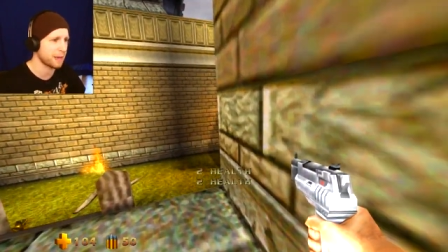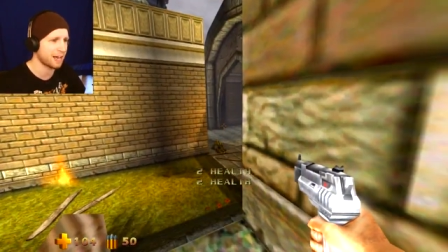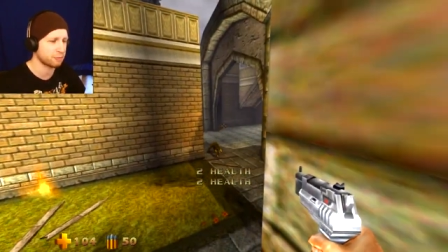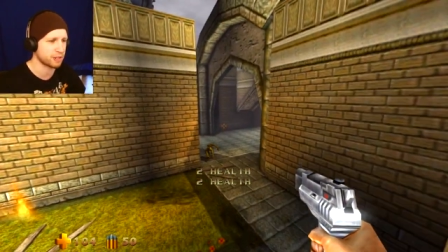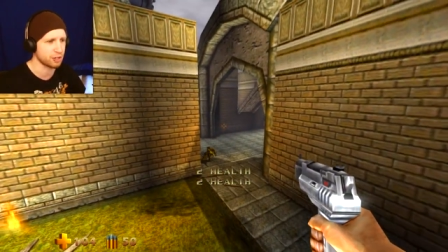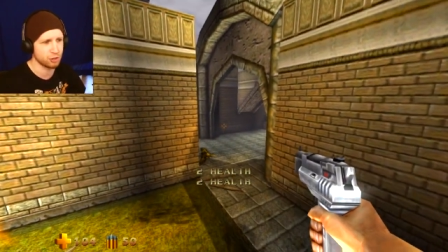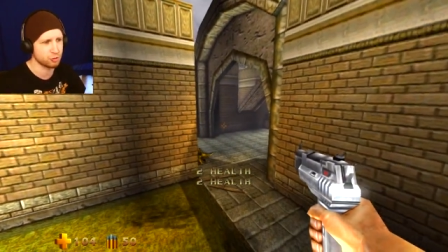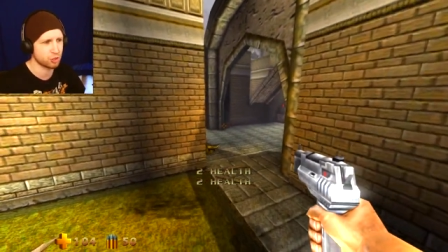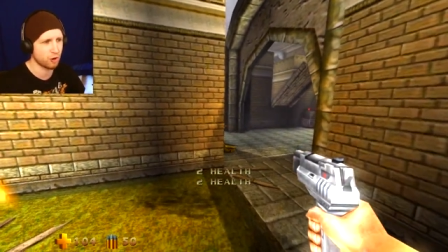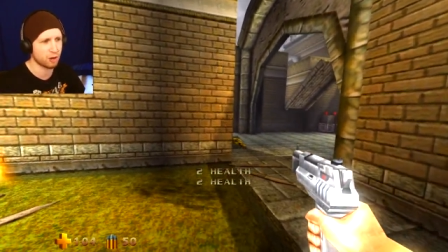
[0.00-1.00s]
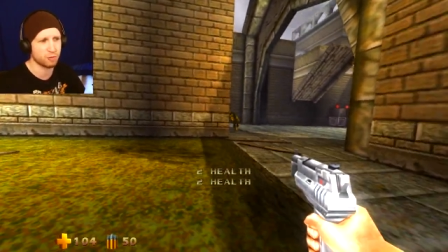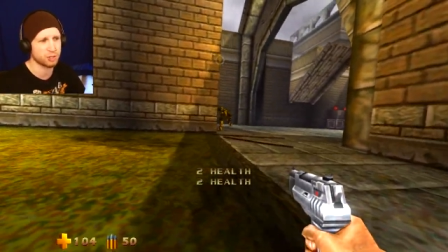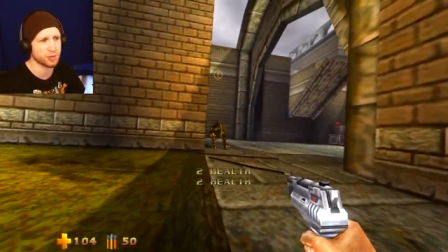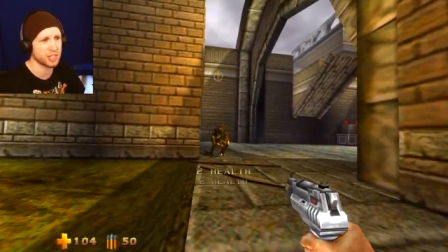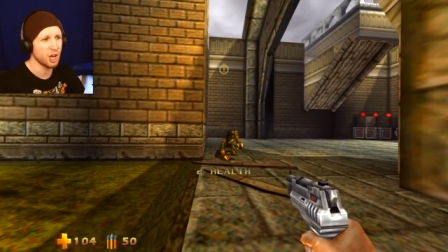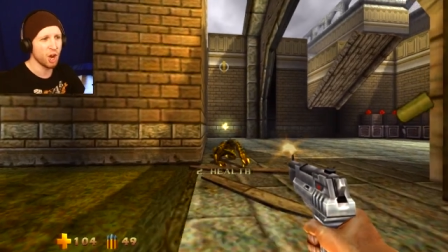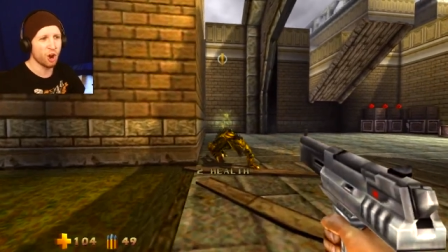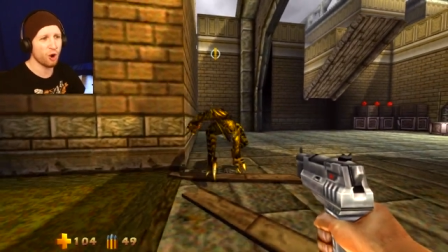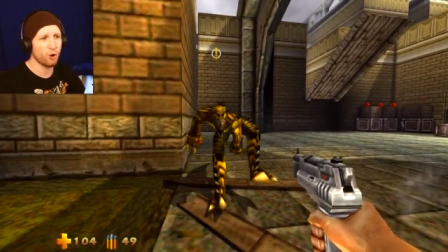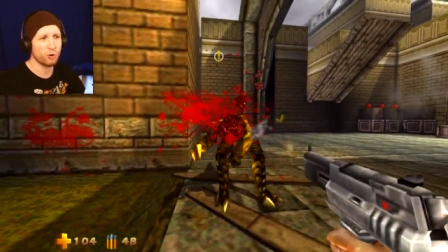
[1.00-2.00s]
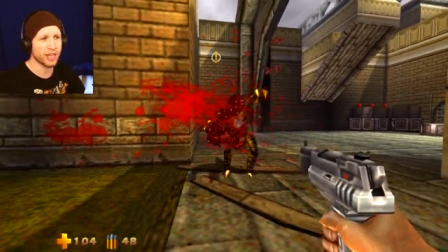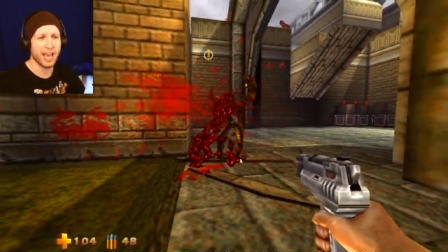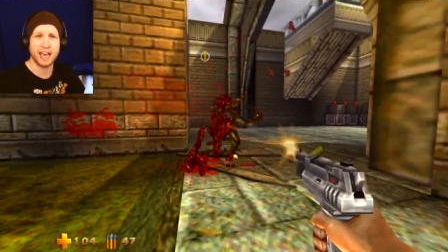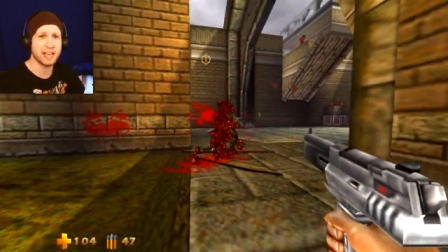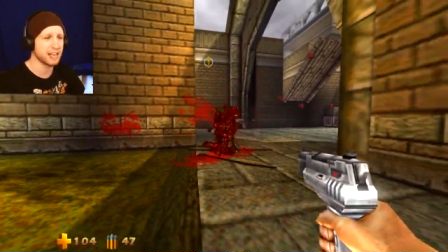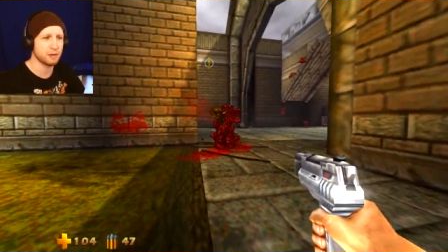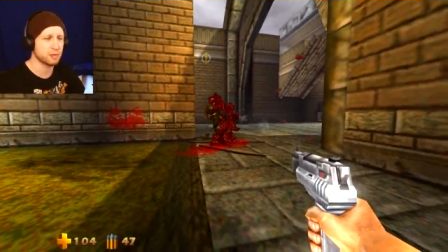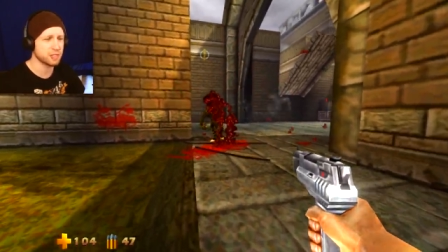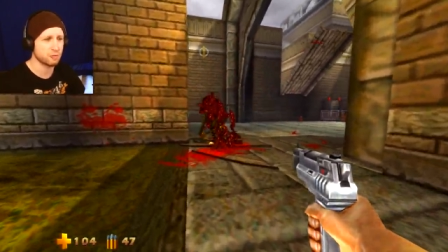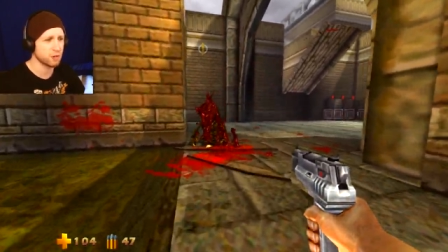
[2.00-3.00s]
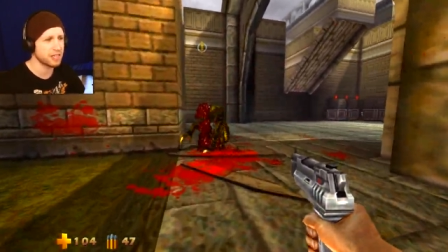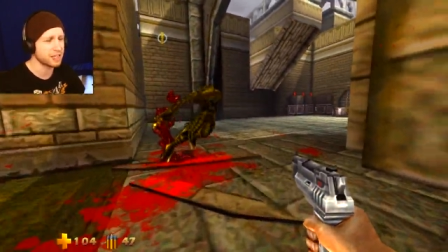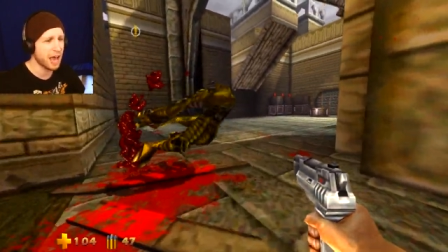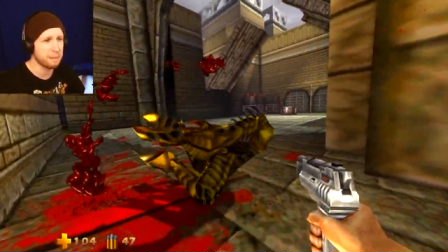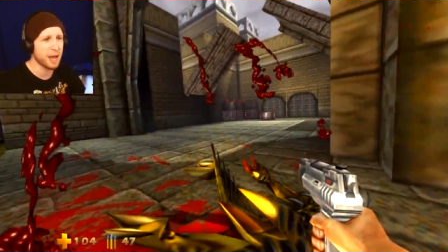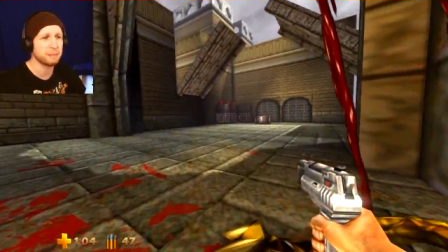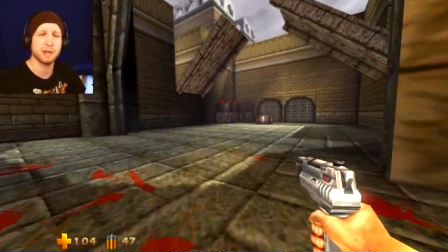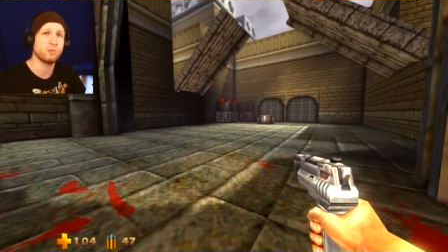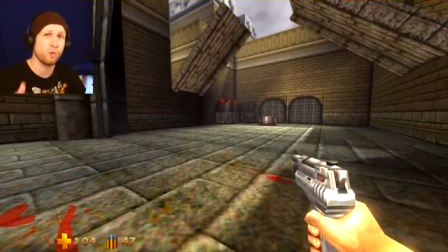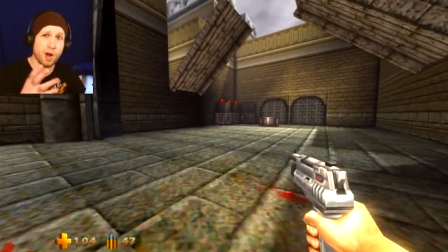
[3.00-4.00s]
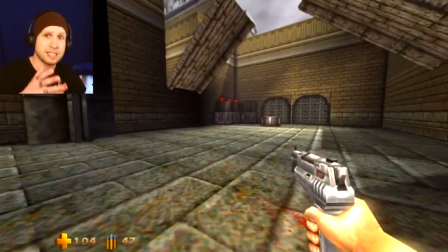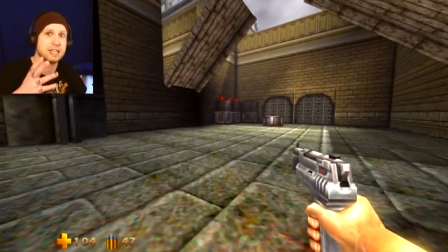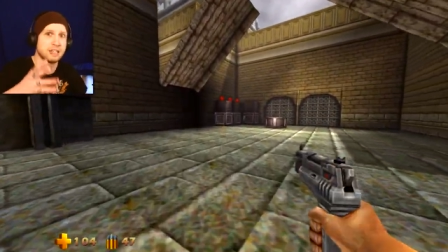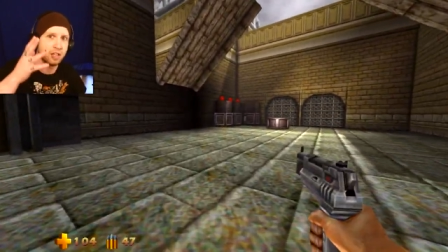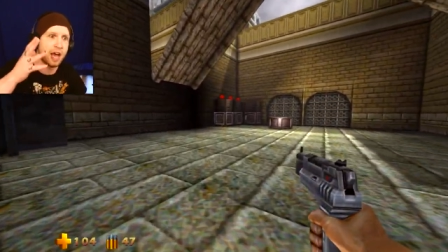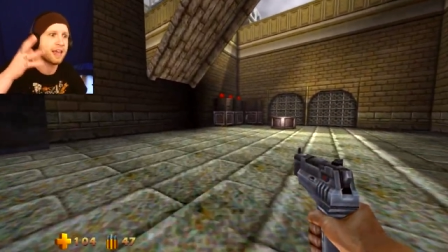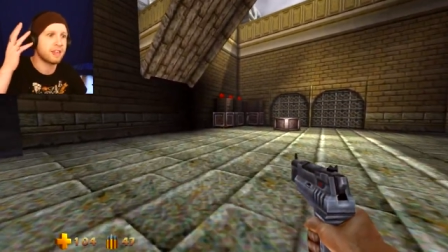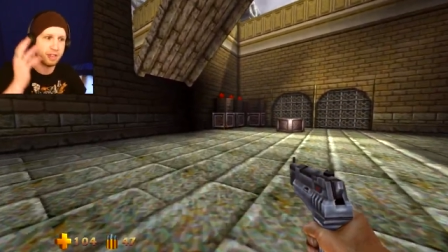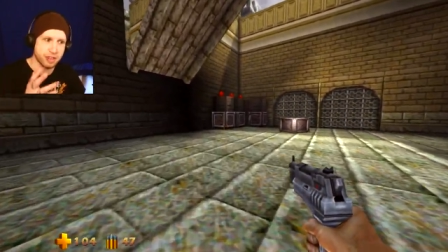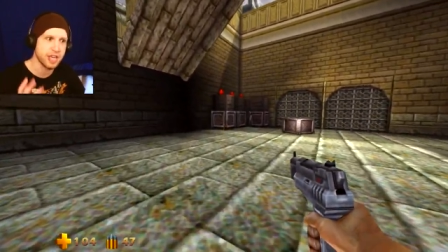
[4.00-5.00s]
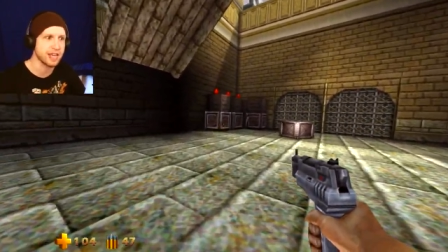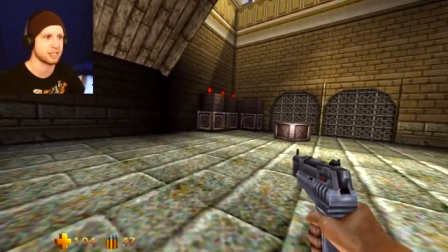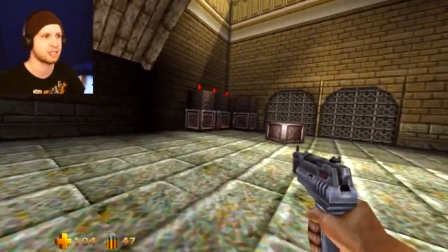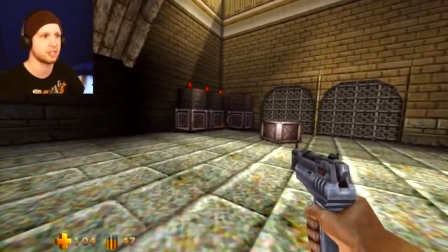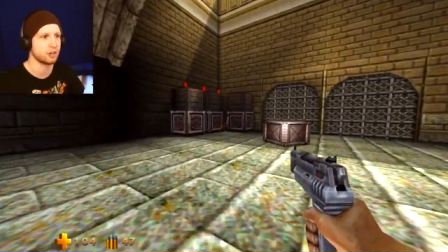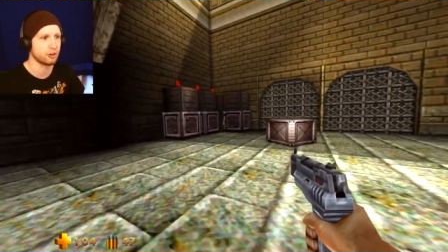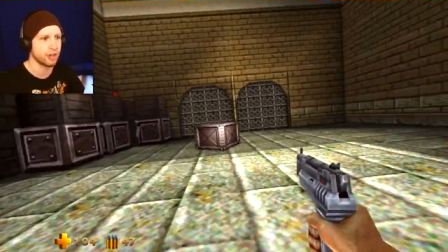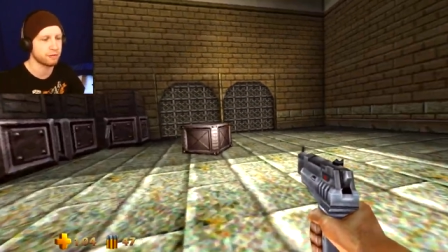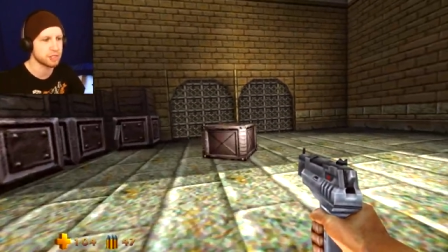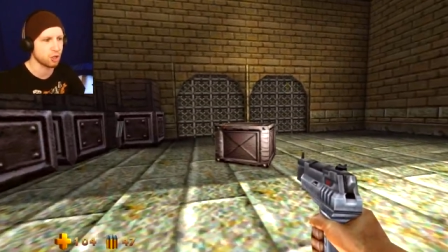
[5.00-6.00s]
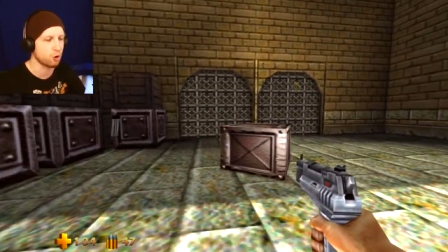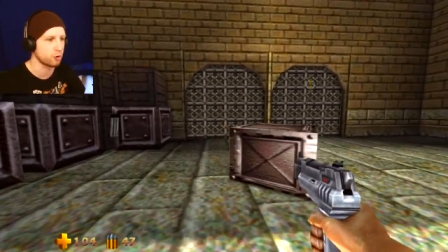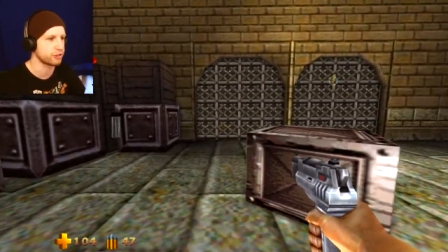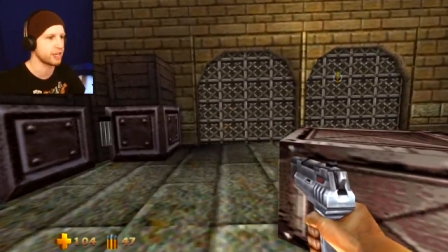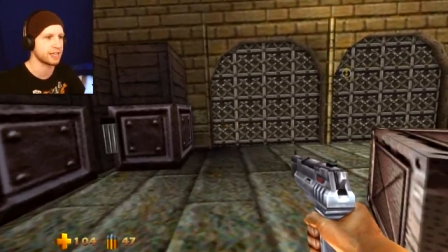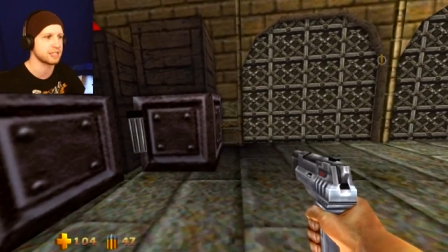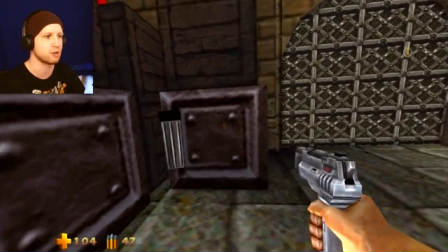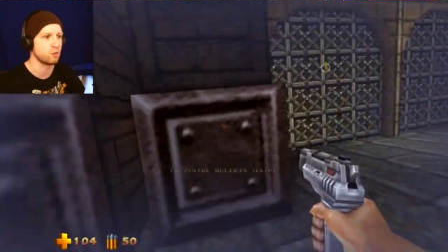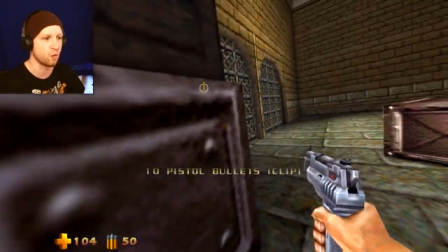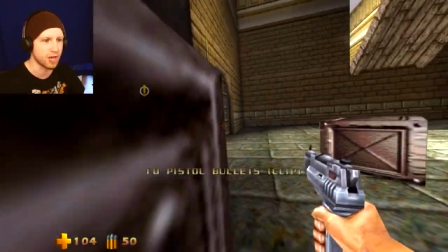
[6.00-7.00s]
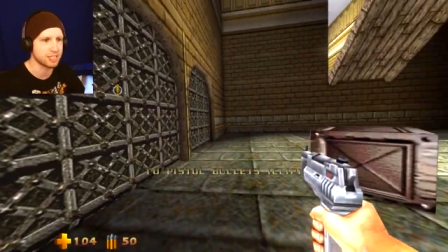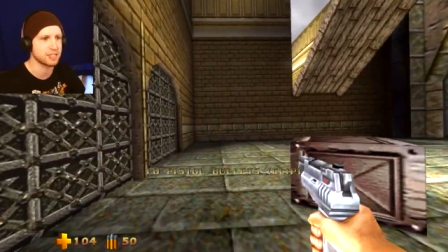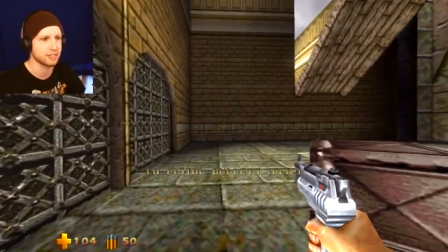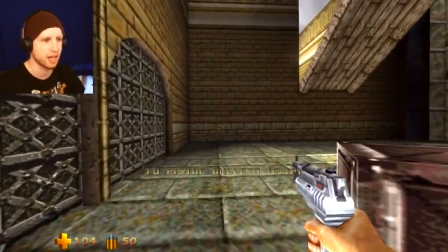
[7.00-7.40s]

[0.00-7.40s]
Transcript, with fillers: back with the new Turok, which was okay. It wasn't really that bad, but it wasn't like this. You know, that was the whole thing, is it wasn't